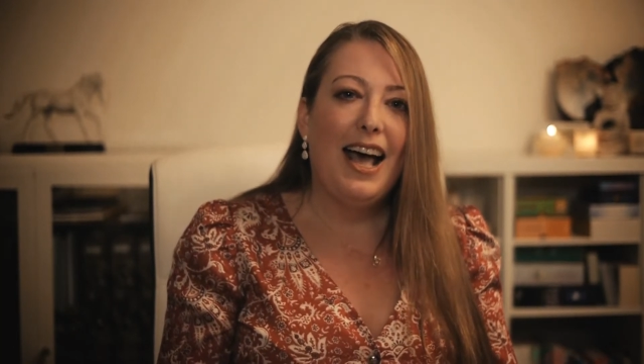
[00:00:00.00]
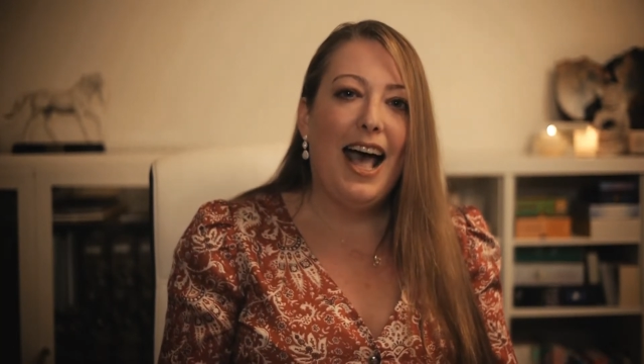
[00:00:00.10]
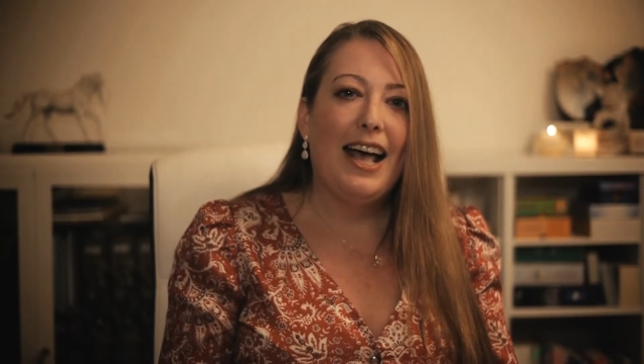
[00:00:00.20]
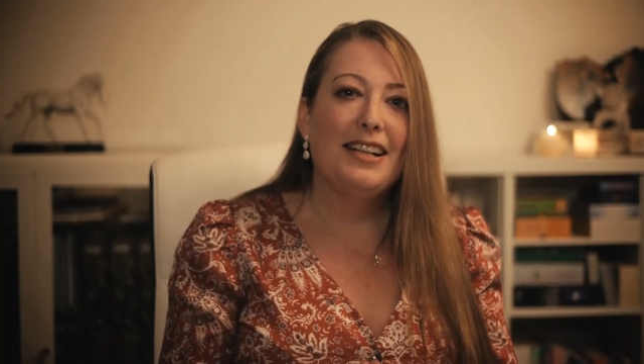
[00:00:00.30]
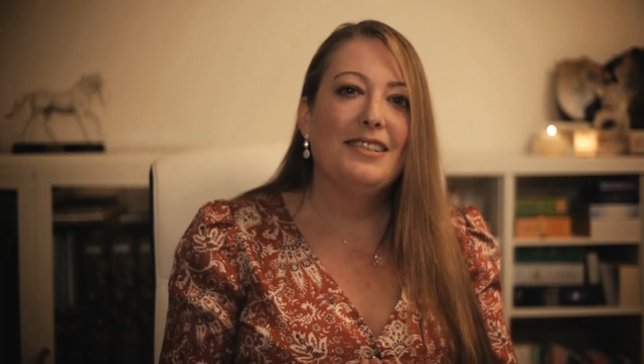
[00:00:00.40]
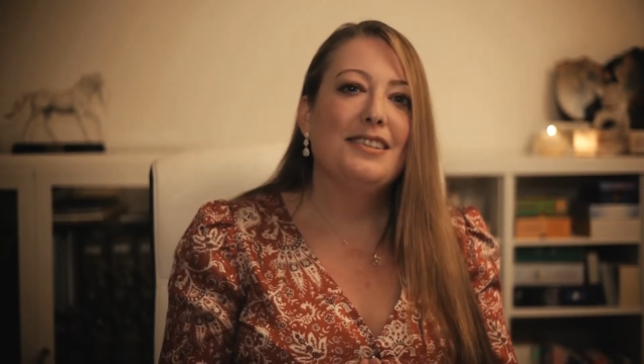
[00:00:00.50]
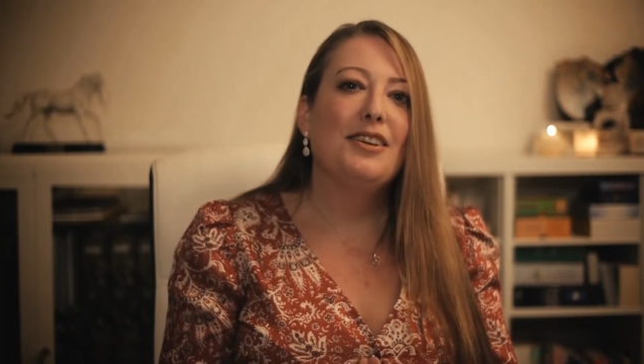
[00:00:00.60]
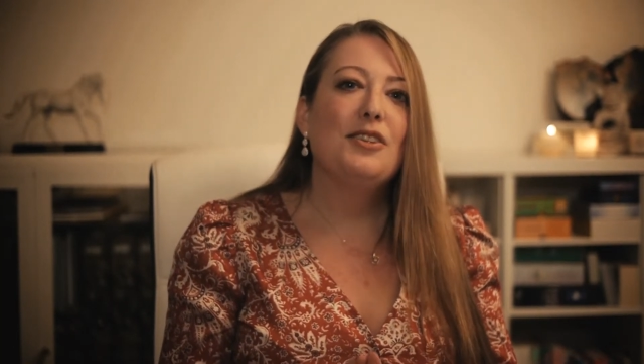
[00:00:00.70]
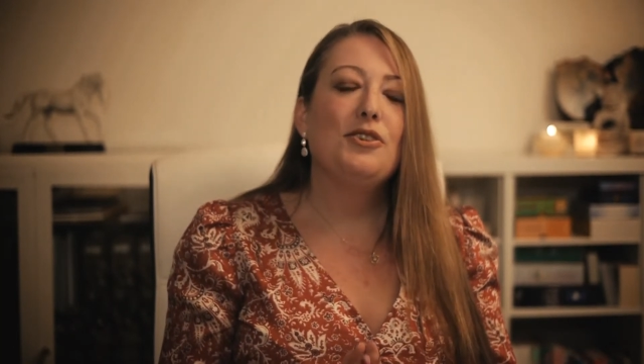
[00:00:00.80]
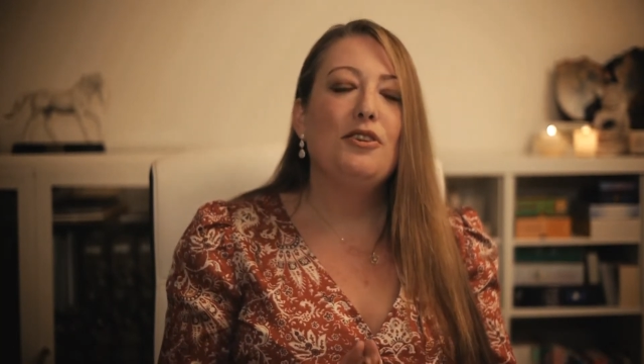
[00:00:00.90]
And
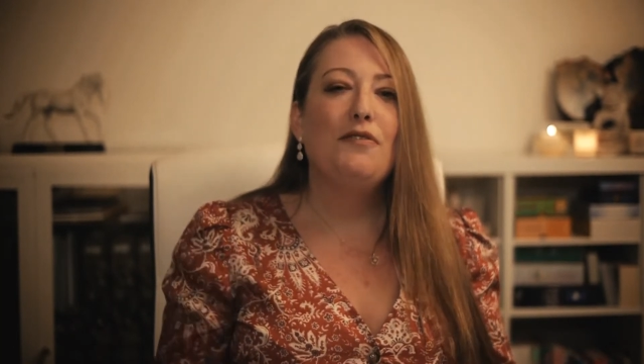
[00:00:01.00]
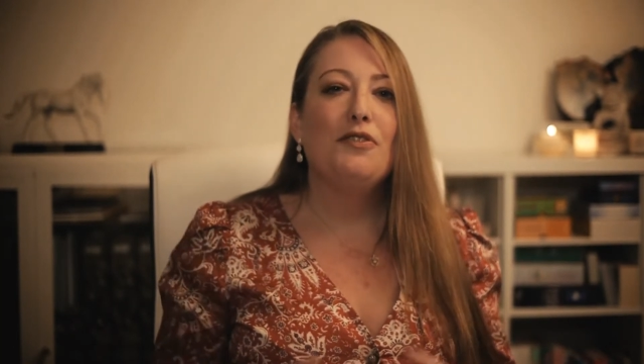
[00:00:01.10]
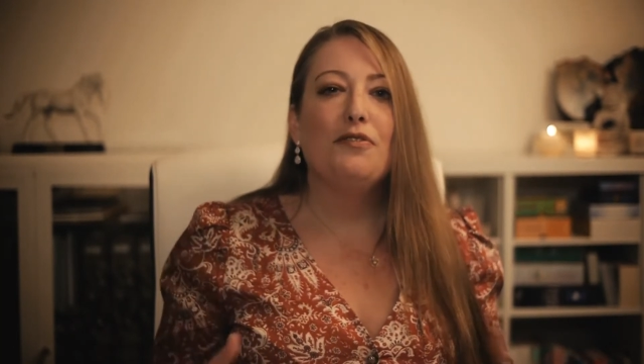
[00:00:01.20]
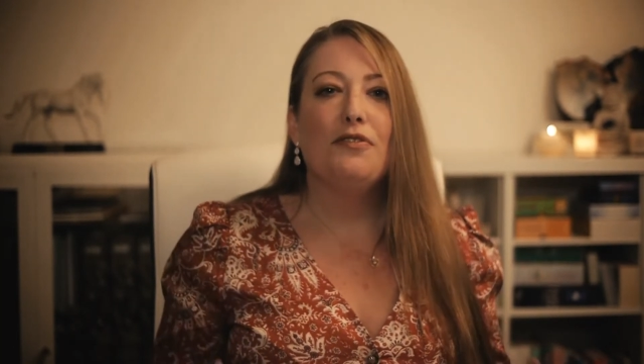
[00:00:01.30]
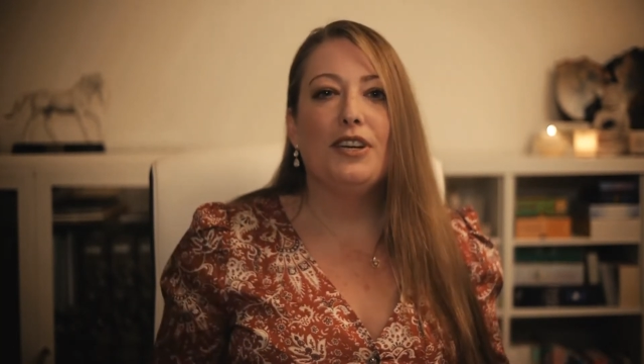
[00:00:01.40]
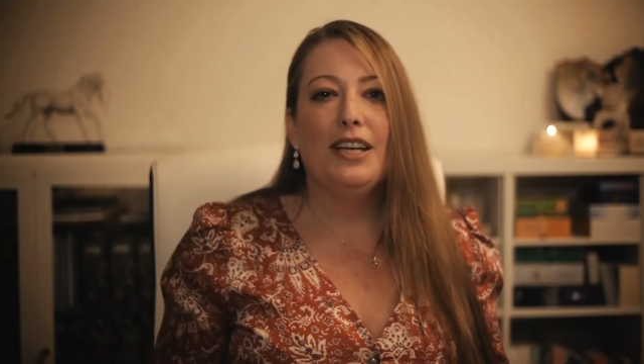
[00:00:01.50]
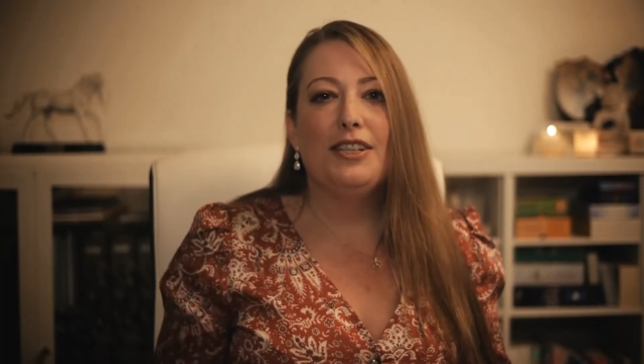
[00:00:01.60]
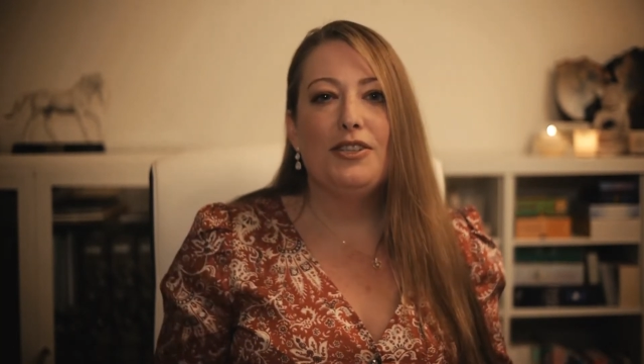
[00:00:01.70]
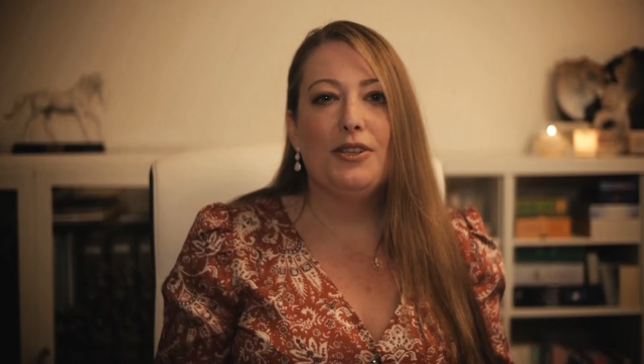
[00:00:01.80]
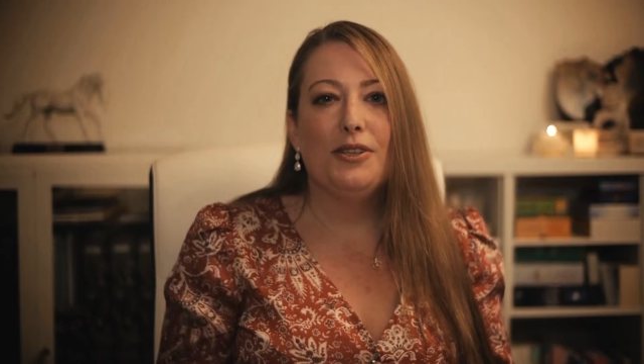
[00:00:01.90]
do feel free
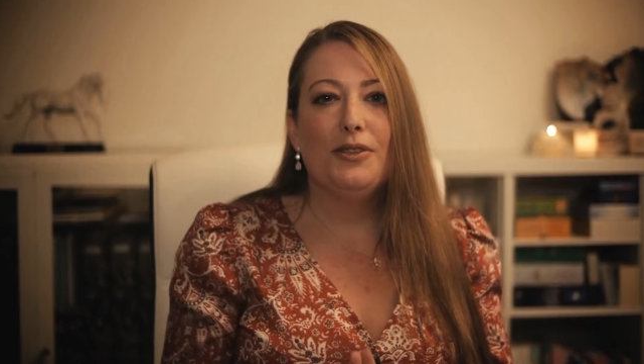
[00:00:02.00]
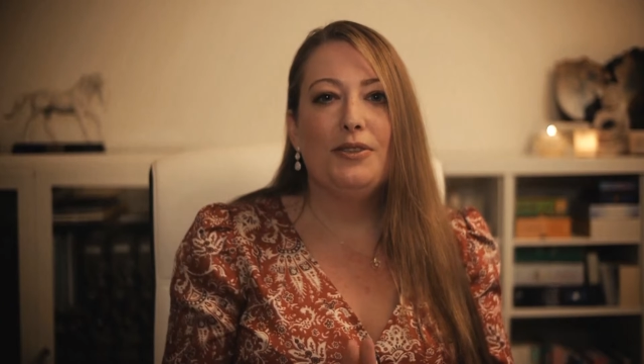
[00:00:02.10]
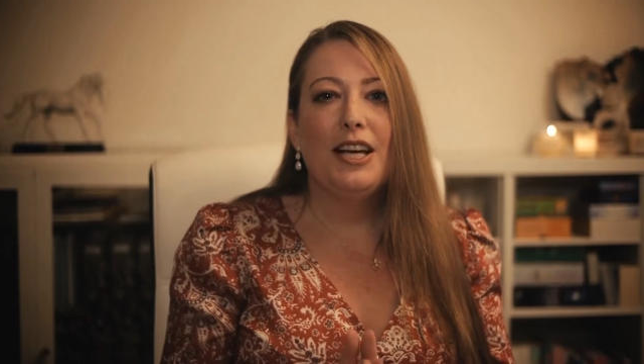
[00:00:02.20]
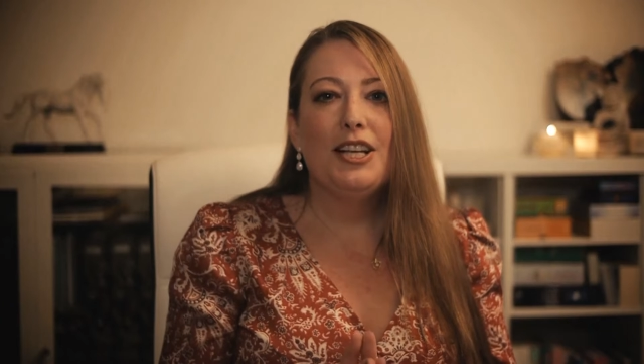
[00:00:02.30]
to